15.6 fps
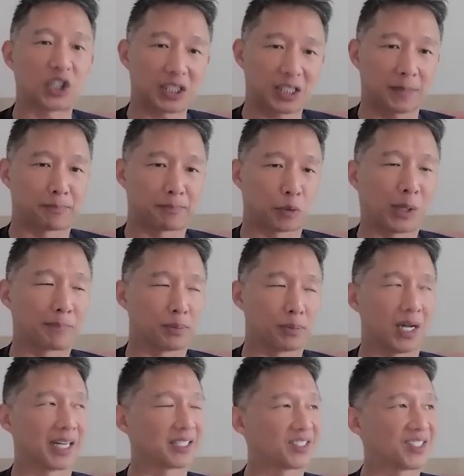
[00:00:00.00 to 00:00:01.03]
Just a quick
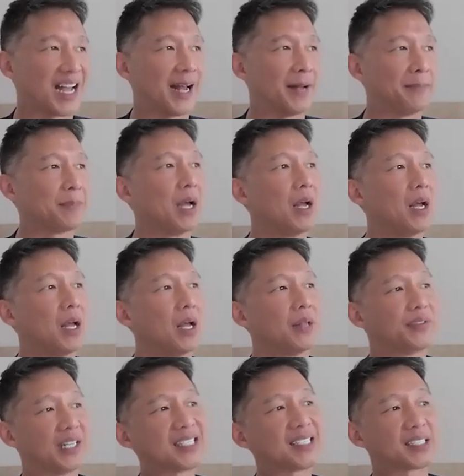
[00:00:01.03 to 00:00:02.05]
plug, Sam.
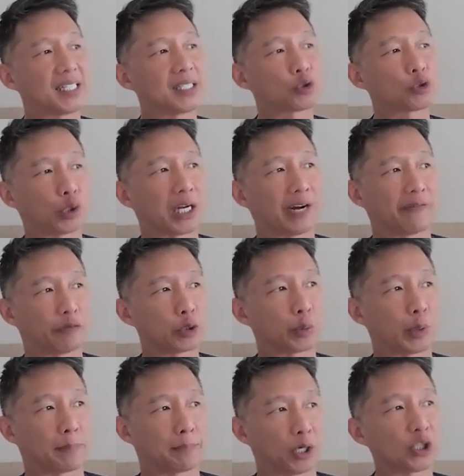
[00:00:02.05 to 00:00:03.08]
This district of
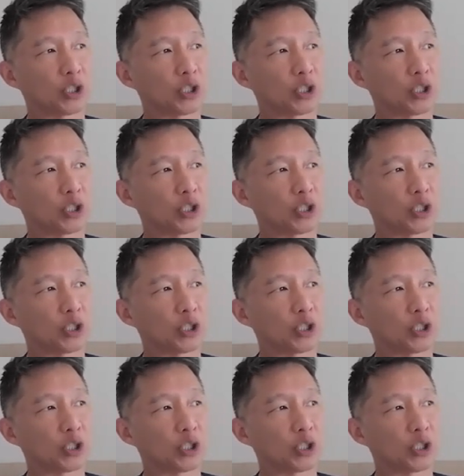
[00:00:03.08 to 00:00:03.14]
which we